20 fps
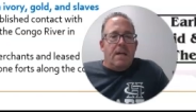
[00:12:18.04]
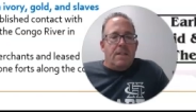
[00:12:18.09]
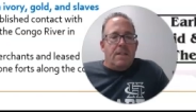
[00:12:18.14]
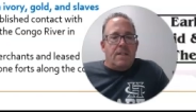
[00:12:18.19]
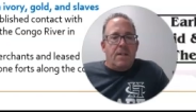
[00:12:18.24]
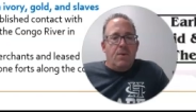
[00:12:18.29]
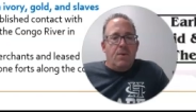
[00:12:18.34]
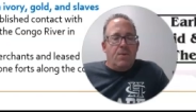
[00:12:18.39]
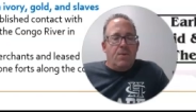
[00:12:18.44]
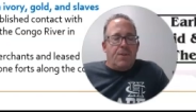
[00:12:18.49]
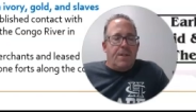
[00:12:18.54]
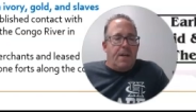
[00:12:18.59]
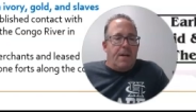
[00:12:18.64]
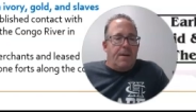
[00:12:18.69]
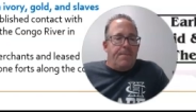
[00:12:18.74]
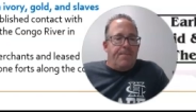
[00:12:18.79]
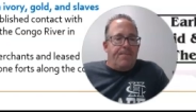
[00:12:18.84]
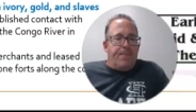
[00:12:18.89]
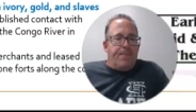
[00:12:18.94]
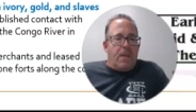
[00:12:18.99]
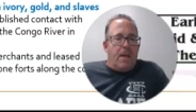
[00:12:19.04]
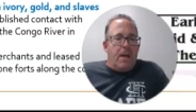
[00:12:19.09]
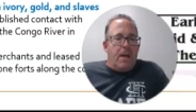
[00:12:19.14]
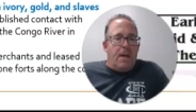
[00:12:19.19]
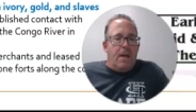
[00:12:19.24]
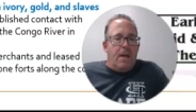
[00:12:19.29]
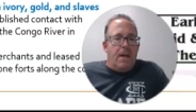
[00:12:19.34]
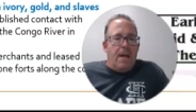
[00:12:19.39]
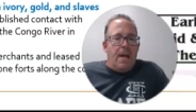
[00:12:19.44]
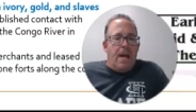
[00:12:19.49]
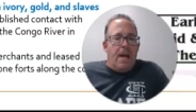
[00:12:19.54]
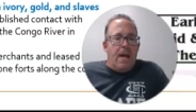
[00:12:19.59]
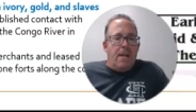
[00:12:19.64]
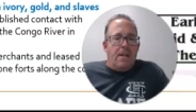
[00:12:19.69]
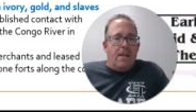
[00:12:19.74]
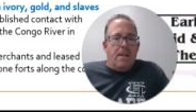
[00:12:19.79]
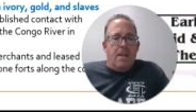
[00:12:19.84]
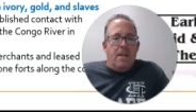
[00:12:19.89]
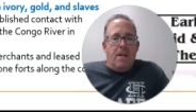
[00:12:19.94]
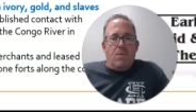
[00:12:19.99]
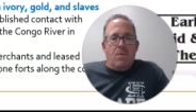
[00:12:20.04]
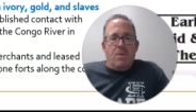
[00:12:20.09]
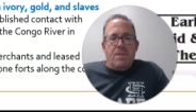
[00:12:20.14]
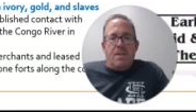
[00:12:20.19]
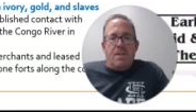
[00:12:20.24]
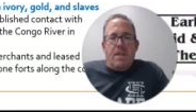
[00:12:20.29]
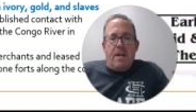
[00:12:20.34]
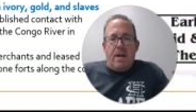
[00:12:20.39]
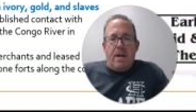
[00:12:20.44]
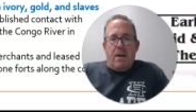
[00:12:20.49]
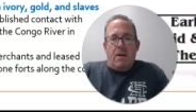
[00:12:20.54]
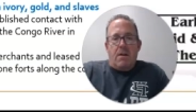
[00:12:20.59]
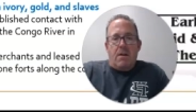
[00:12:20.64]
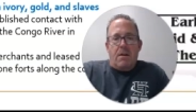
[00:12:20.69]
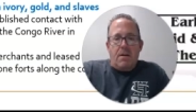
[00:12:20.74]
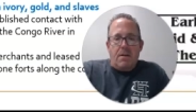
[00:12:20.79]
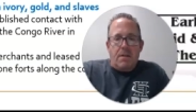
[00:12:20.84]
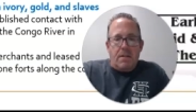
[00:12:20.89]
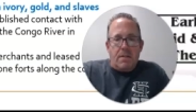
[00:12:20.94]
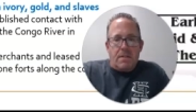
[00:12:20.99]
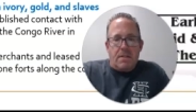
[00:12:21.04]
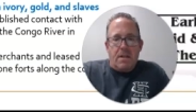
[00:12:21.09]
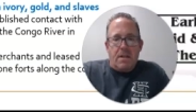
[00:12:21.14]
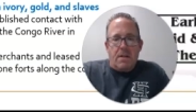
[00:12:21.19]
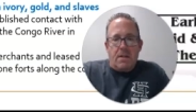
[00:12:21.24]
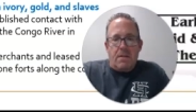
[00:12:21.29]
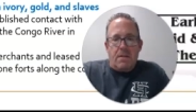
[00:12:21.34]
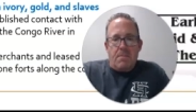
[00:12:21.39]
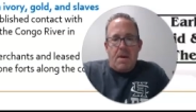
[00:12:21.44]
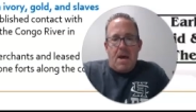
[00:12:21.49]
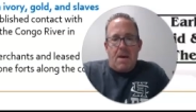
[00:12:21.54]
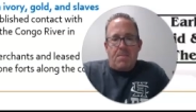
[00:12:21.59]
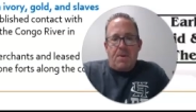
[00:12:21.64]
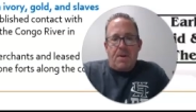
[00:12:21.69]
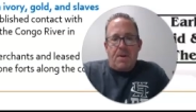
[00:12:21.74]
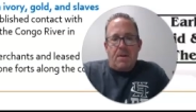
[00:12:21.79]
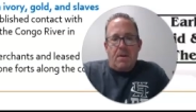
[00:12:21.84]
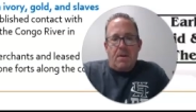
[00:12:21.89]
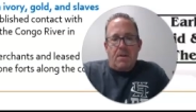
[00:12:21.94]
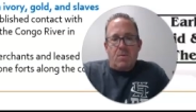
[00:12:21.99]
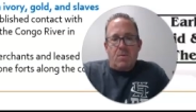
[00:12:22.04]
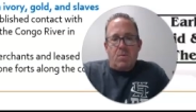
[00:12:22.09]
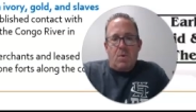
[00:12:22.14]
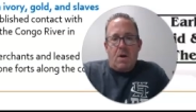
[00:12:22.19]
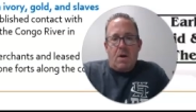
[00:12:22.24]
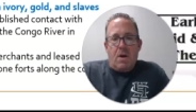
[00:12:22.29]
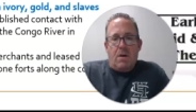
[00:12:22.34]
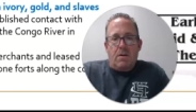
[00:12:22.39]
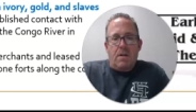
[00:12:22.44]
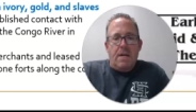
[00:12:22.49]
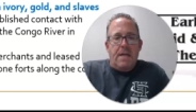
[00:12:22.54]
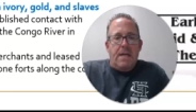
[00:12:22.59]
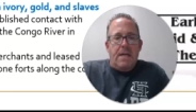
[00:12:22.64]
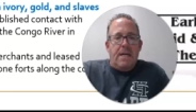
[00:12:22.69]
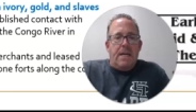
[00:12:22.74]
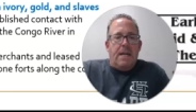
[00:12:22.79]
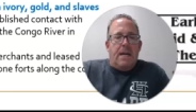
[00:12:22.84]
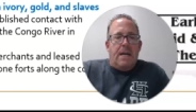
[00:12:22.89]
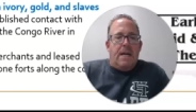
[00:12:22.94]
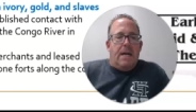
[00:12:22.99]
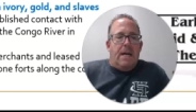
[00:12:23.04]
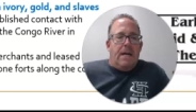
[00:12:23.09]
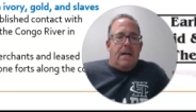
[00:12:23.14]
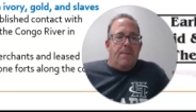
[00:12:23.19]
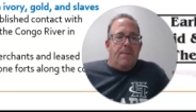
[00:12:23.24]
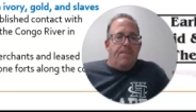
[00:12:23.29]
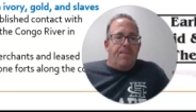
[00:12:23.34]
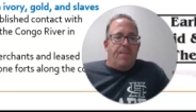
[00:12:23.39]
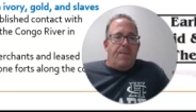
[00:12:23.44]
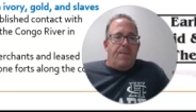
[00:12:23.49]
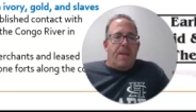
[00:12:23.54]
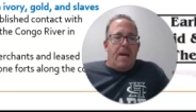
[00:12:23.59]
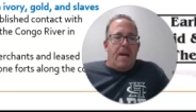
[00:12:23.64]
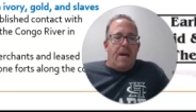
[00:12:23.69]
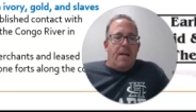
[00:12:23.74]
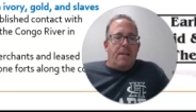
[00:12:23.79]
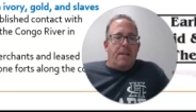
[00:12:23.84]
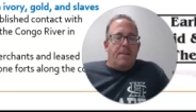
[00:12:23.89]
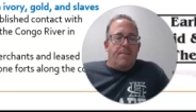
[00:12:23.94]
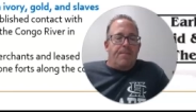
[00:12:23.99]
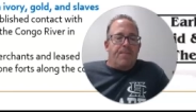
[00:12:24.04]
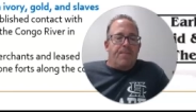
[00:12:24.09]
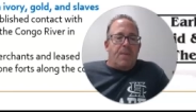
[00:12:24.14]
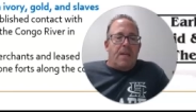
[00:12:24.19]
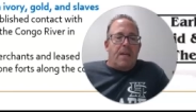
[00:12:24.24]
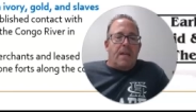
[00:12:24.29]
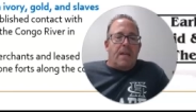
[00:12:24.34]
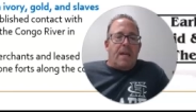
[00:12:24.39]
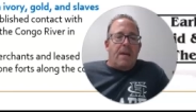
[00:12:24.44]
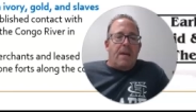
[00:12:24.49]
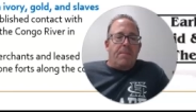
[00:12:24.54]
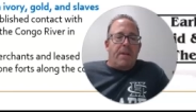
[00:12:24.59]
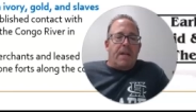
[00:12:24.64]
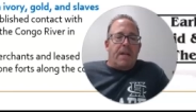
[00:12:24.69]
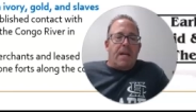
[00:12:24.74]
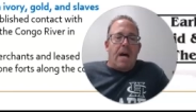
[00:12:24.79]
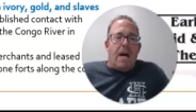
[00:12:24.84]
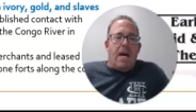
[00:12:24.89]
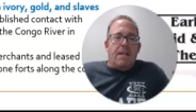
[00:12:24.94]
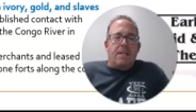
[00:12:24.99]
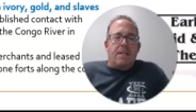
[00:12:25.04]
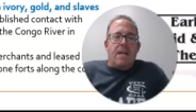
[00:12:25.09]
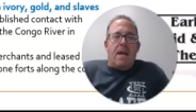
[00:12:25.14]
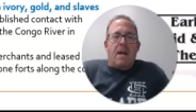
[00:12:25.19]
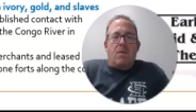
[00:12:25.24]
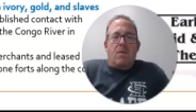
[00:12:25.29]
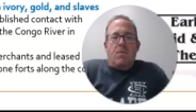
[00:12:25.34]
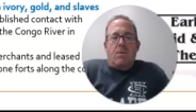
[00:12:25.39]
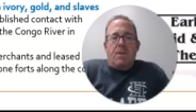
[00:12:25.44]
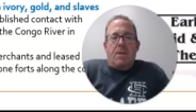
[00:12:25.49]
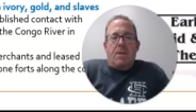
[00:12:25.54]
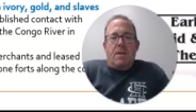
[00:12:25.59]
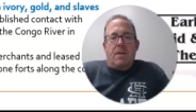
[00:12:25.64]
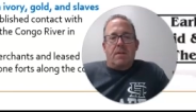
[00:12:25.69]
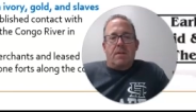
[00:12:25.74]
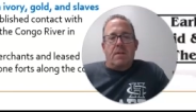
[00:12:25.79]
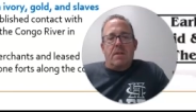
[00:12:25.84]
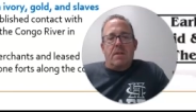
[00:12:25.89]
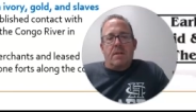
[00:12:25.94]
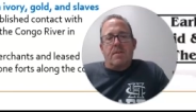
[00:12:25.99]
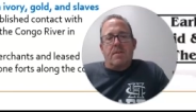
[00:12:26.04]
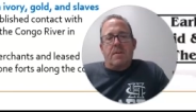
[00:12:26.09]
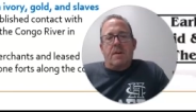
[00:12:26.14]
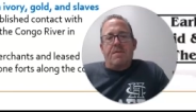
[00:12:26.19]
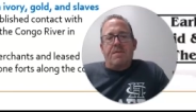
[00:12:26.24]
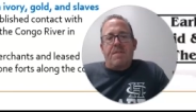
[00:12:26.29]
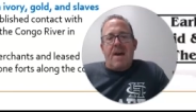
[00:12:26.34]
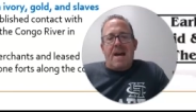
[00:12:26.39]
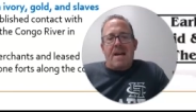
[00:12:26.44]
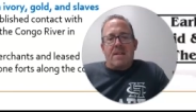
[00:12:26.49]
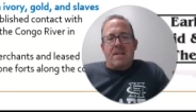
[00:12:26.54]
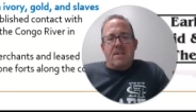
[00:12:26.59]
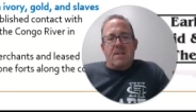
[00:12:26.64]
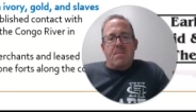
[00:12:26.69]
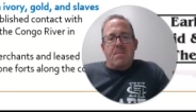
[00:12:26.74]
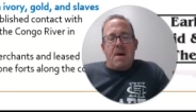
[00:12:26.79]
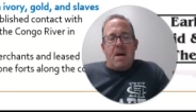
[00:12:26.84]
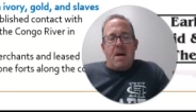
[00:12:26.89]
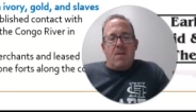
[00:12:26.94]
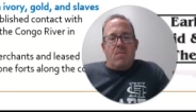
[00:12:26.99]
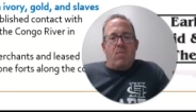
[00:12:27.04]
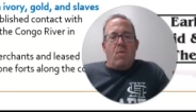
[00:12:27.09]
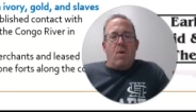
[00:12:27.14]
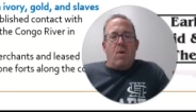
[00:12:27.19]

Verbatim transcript: Ceuta. and it was there, you can see it on the map here as well, um, that he came into contact with a, a, a vast amount of